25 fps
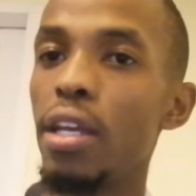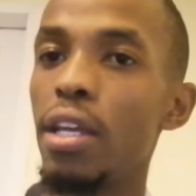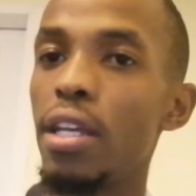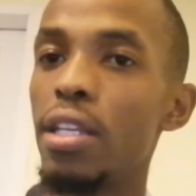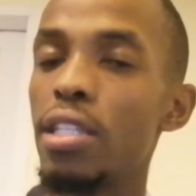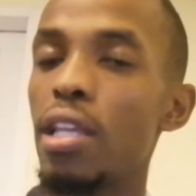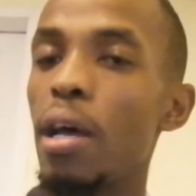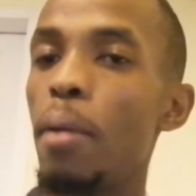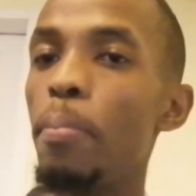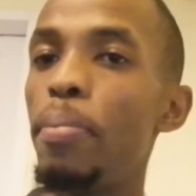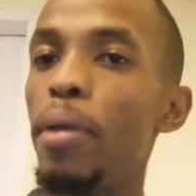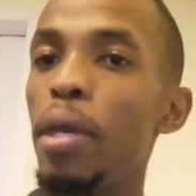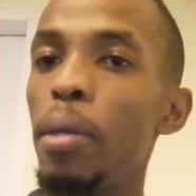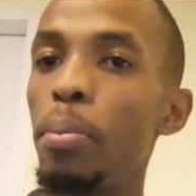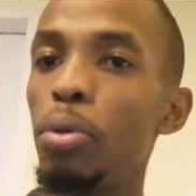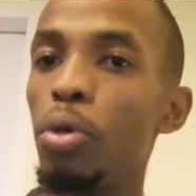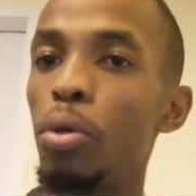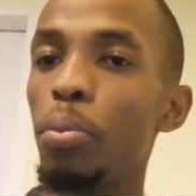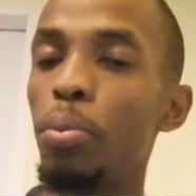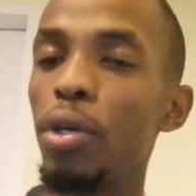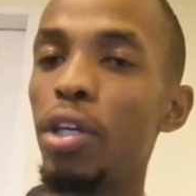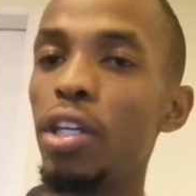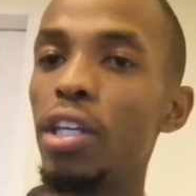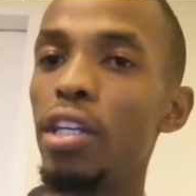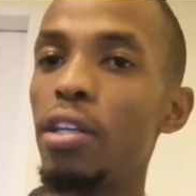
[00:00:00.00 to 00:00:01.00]
Some people
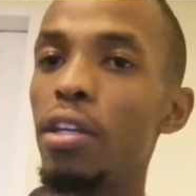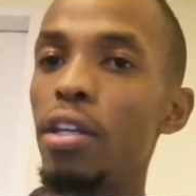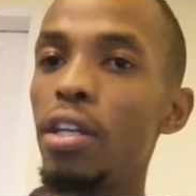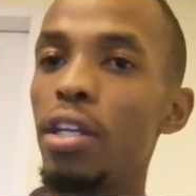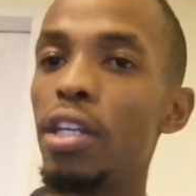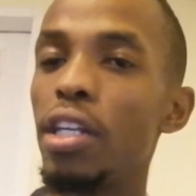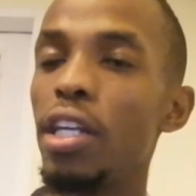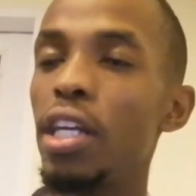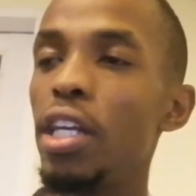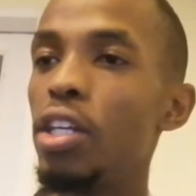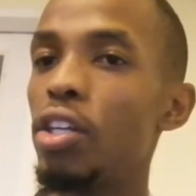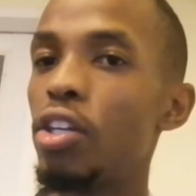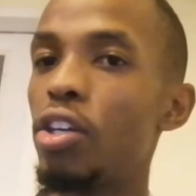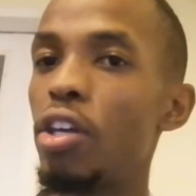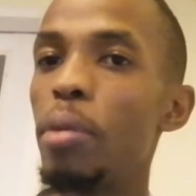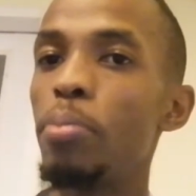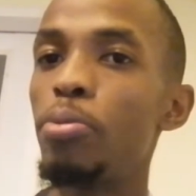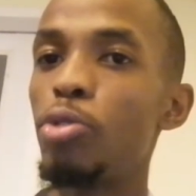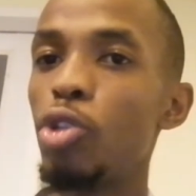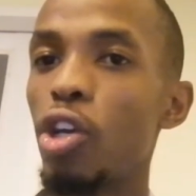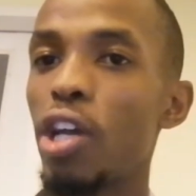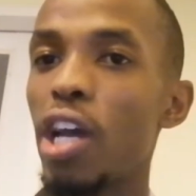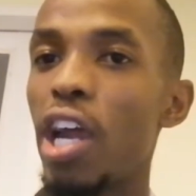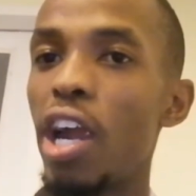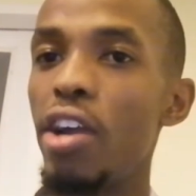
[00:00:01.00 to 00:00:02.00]
put it in
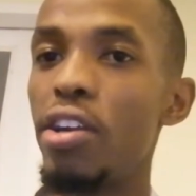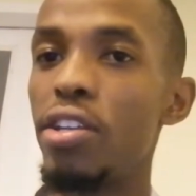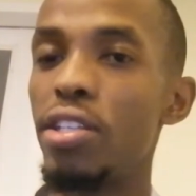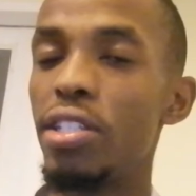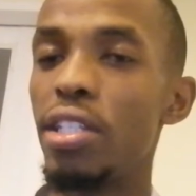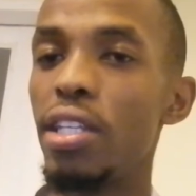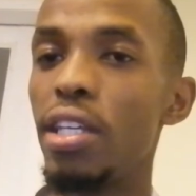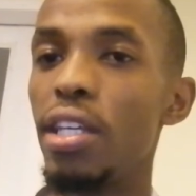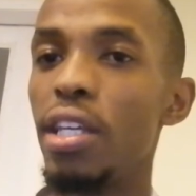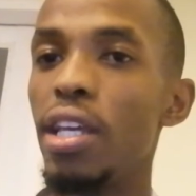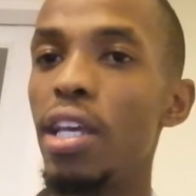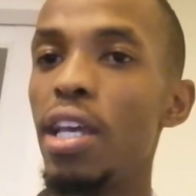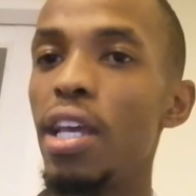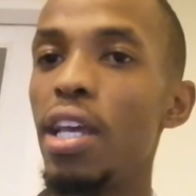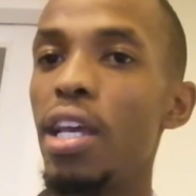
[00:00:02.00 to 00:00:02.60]
cryptocurrency.